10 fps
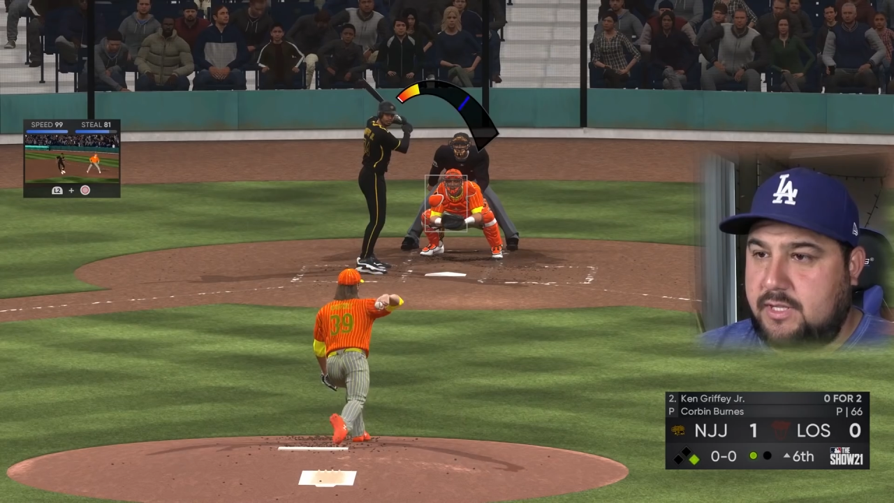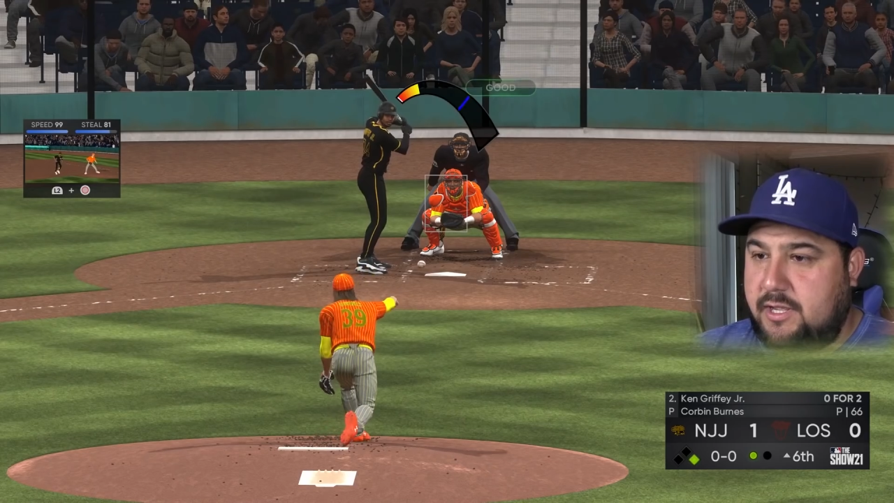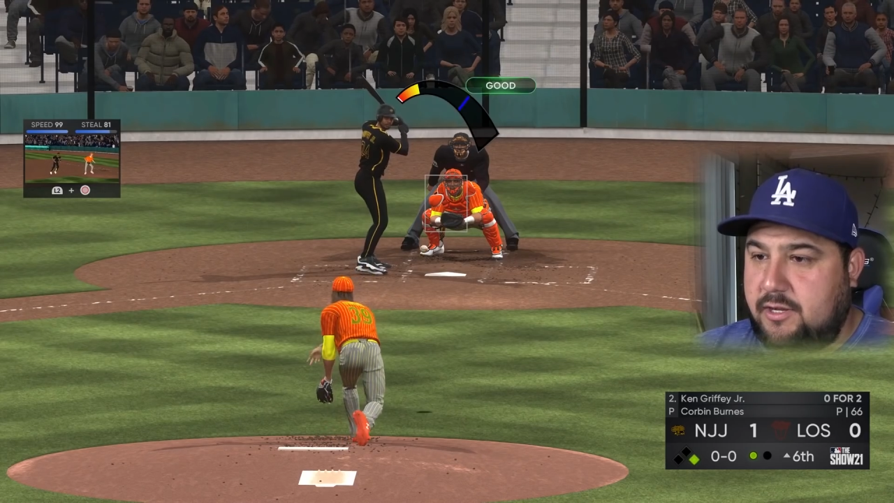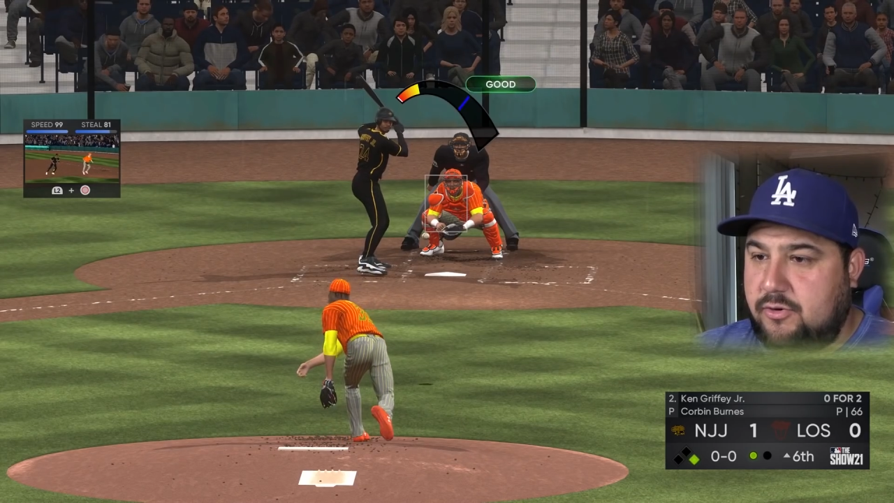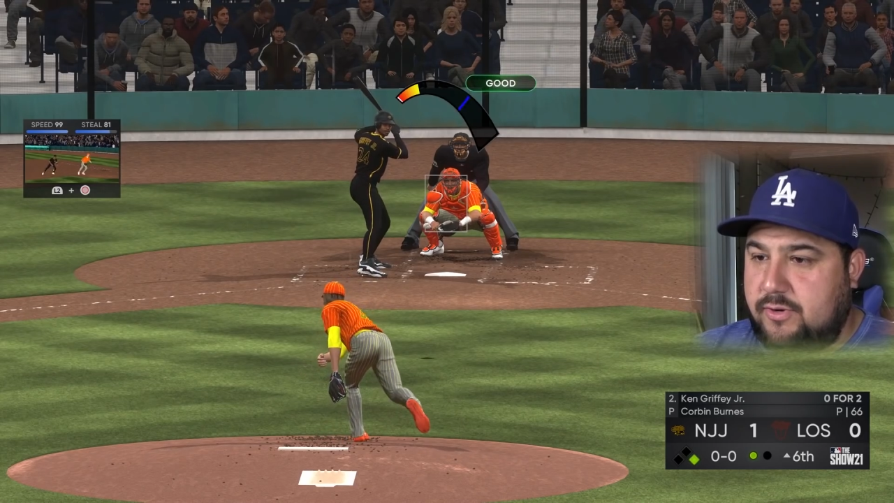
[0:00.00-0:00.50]

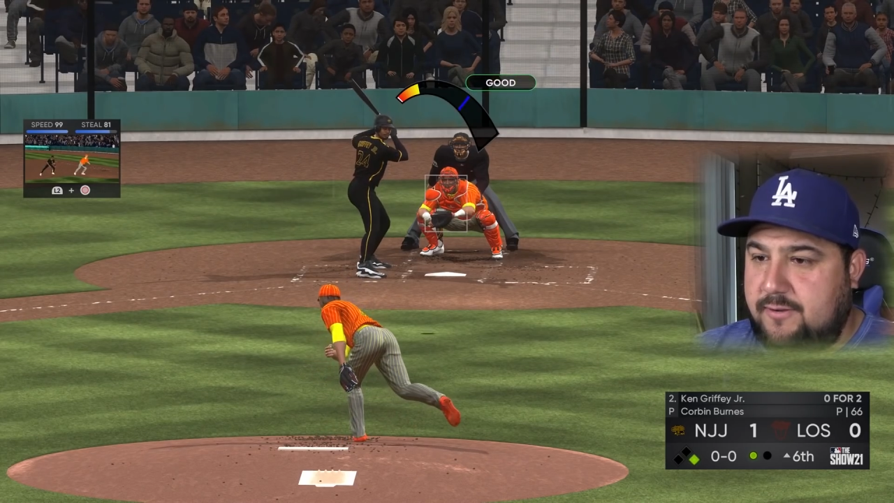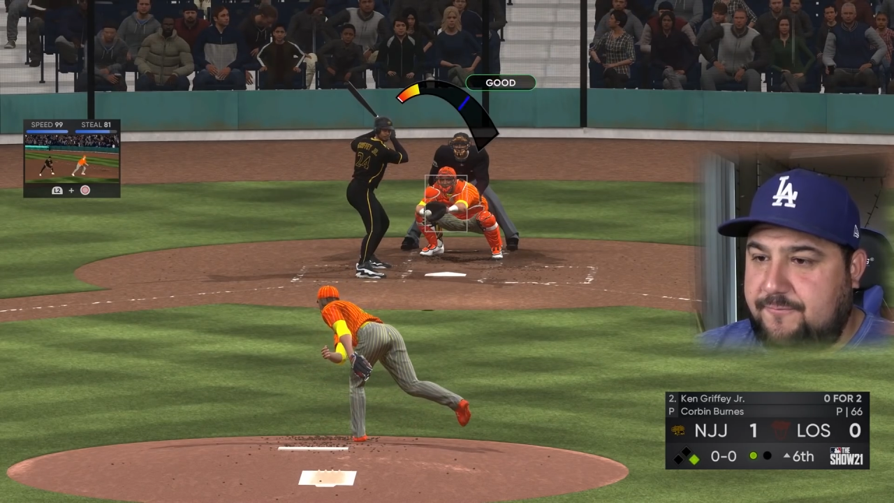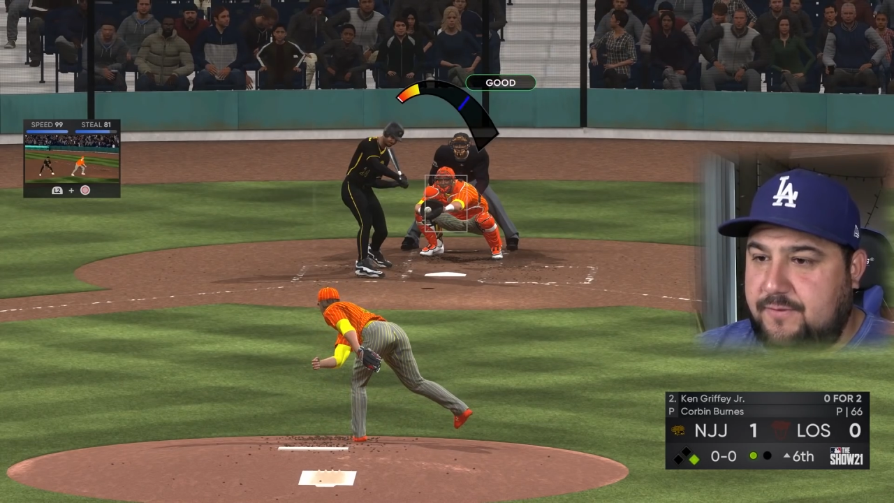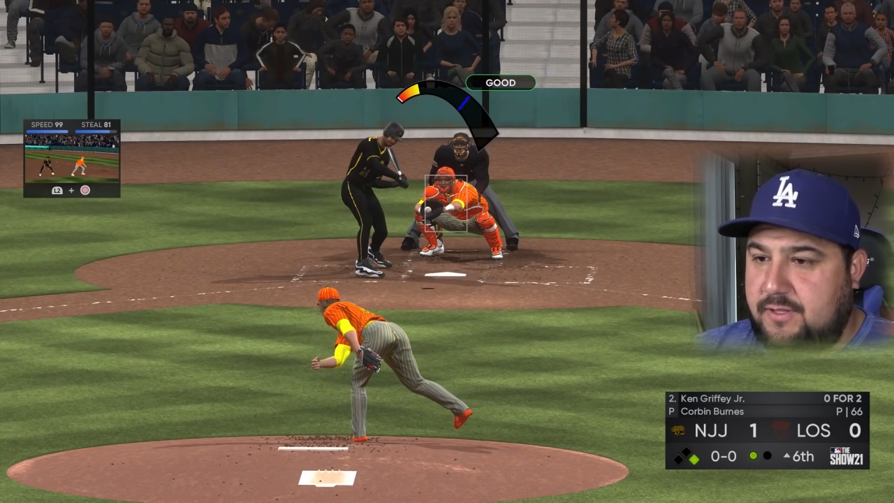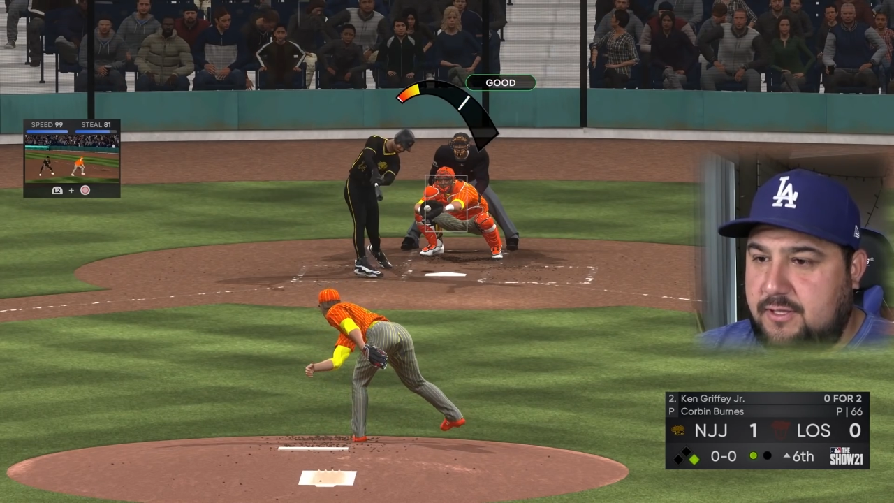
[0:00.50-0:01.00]
Ken
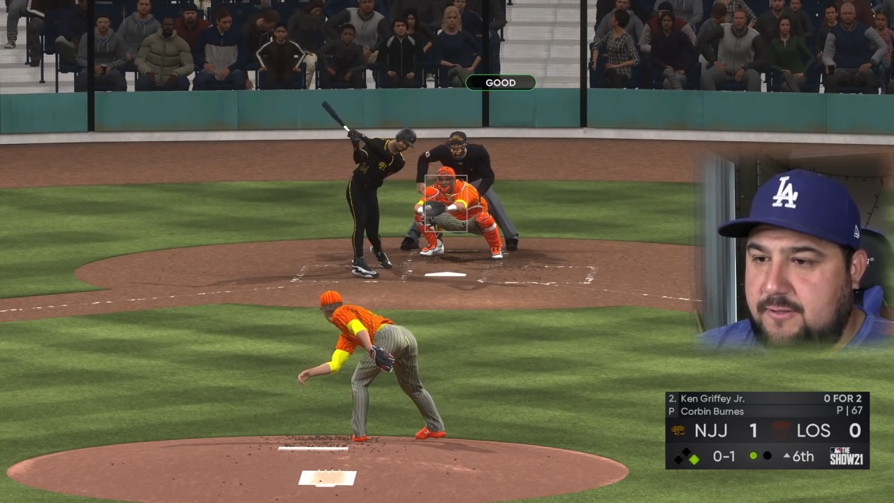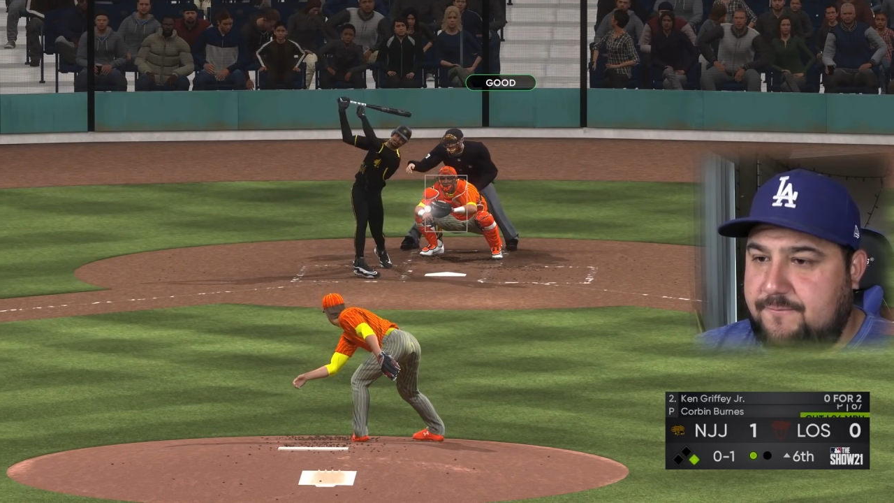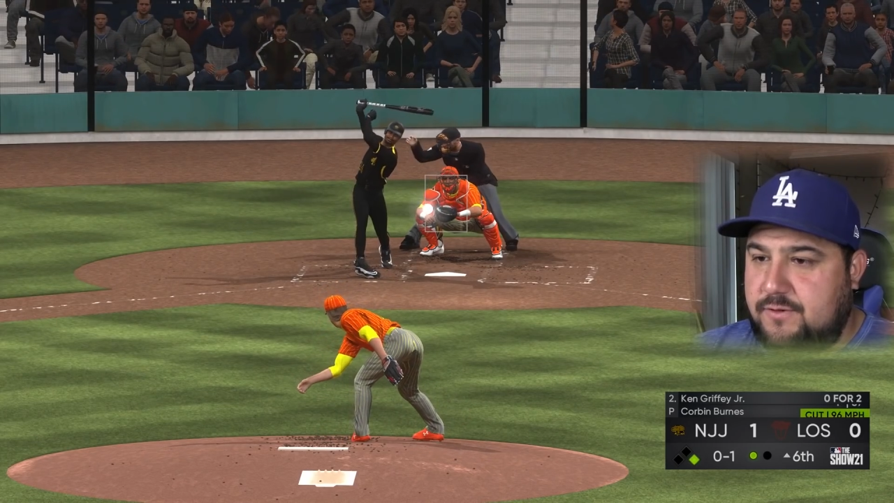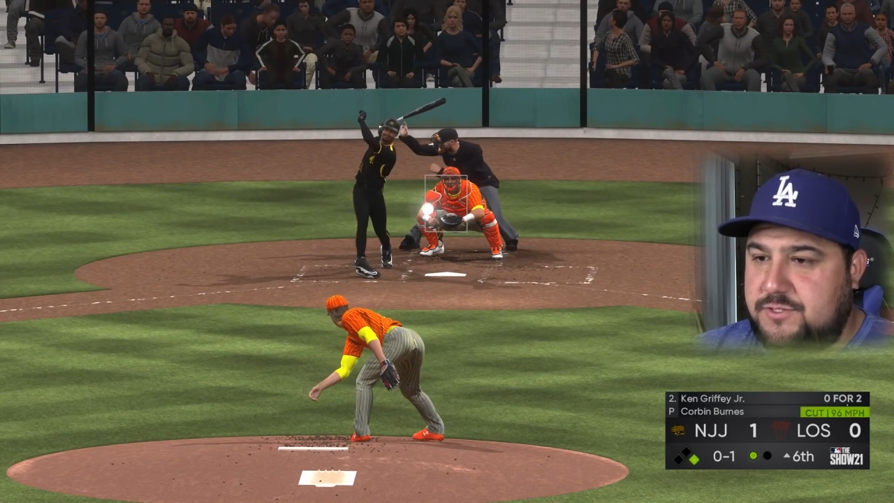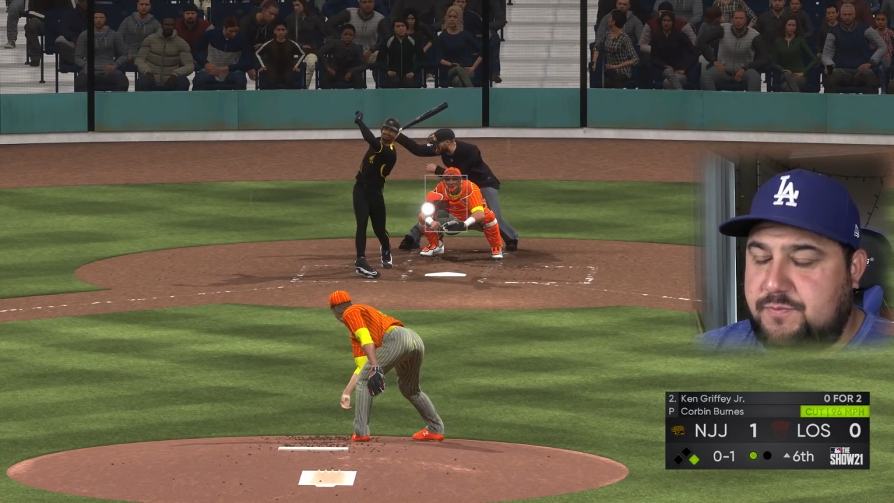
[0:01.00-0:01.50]
Griffey,
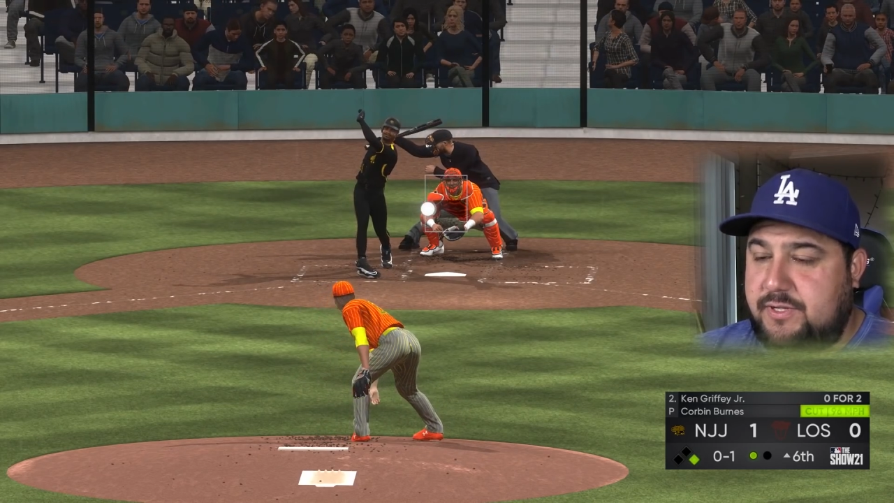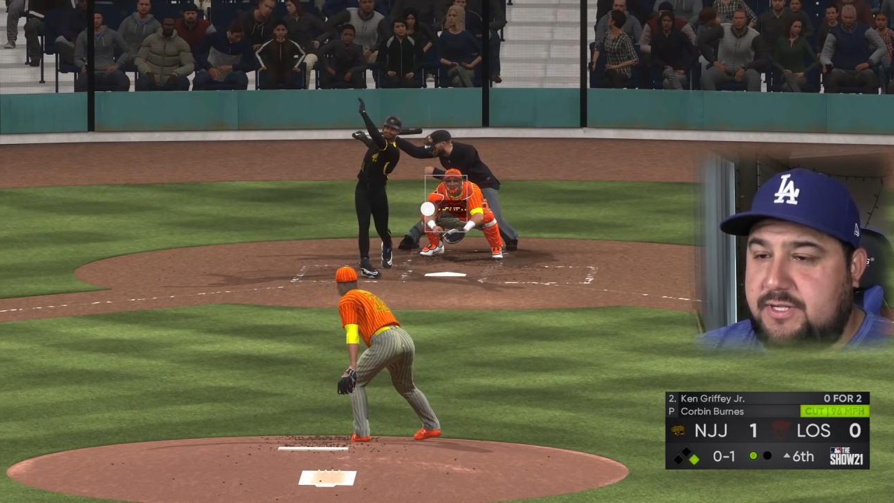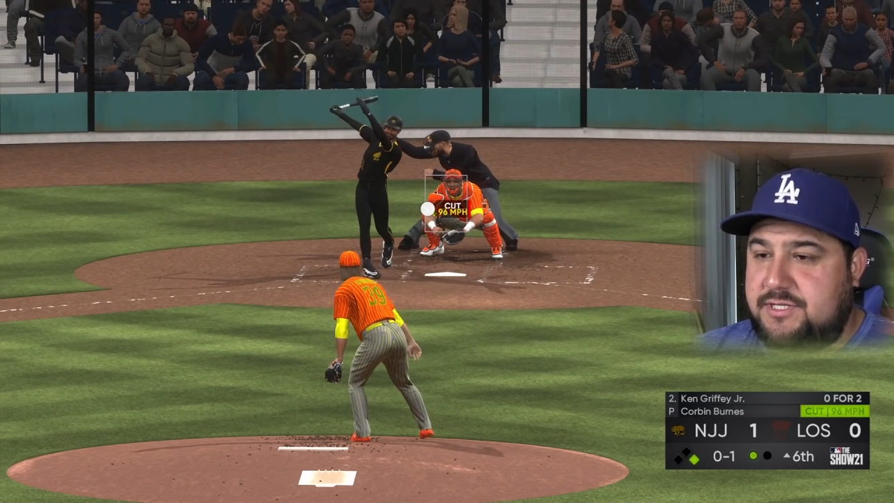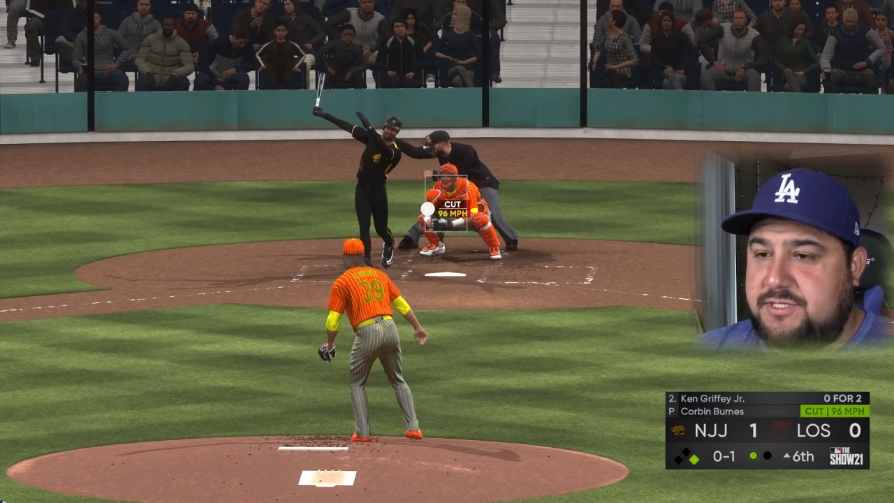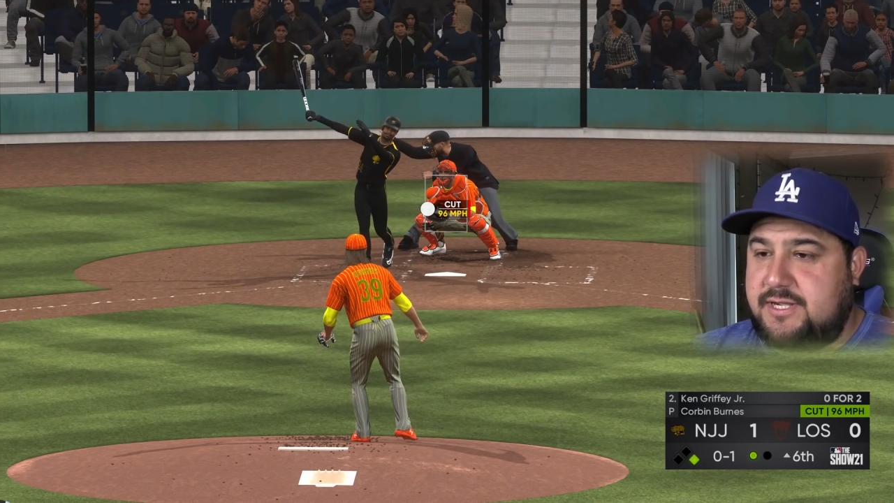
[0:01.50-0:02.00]
first pitch.